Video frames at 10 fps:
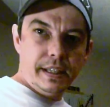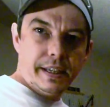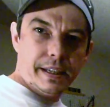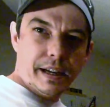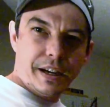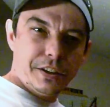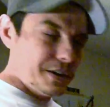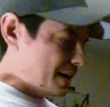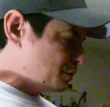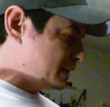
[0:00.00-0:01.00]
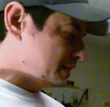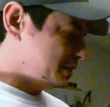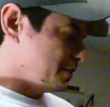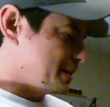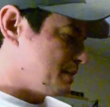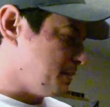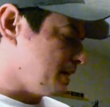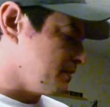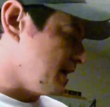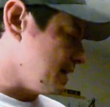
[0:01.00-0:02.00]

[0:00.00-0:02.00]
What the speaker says: here, I don't know how well it's showing up. I've got